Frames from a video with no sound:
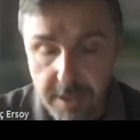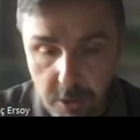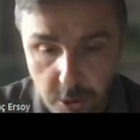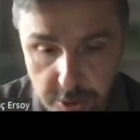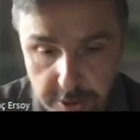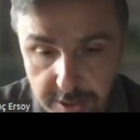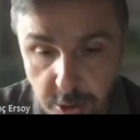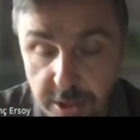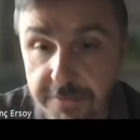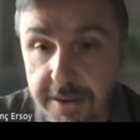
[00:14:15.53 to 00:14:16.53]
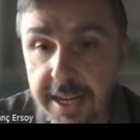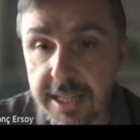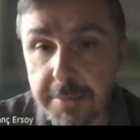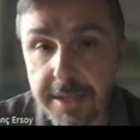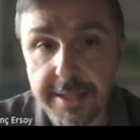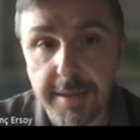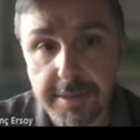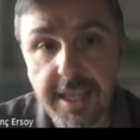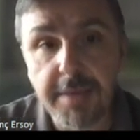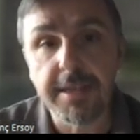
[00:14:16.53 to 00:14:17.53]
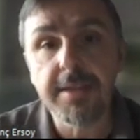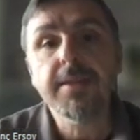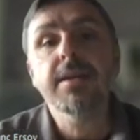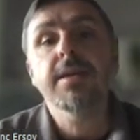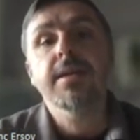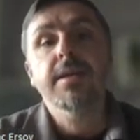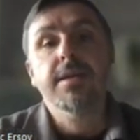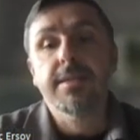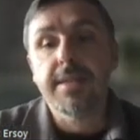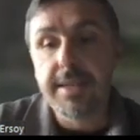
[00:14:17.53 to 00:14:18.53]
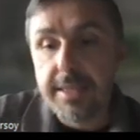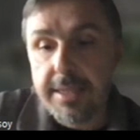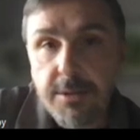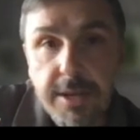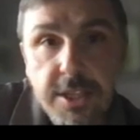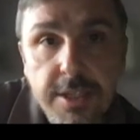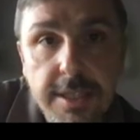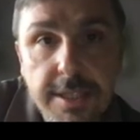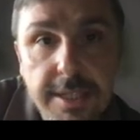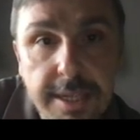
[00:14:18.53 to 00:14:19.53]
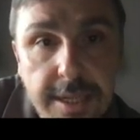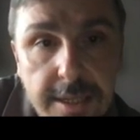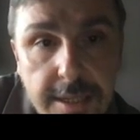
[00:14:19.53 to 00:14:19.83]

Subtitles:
occurring only finite many times? Namely, like in the question 3,